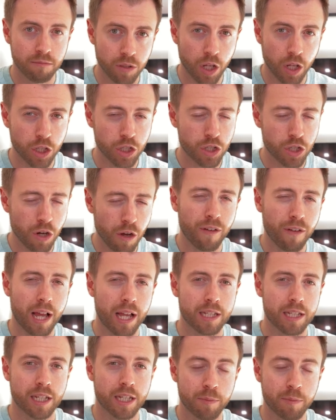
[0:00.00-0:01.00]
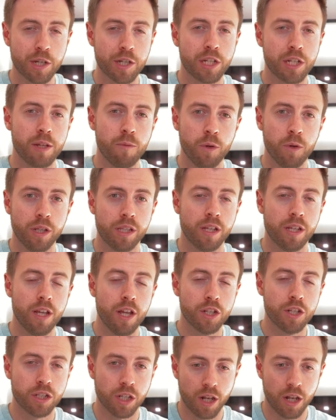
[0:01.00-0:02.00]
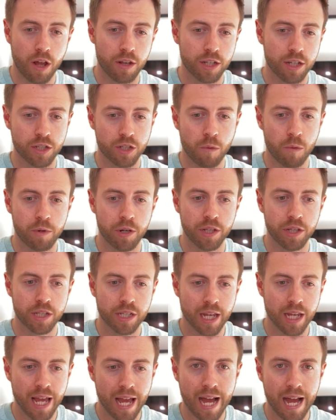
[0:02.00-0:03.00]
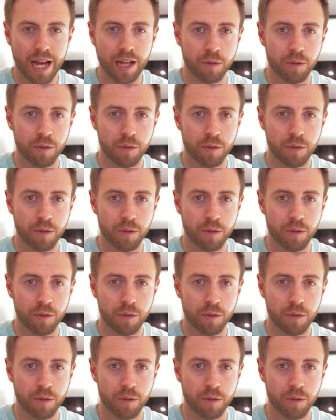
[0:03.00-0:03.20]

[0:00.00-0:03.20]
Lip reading: a tough ask, especially with Solana's dominance at the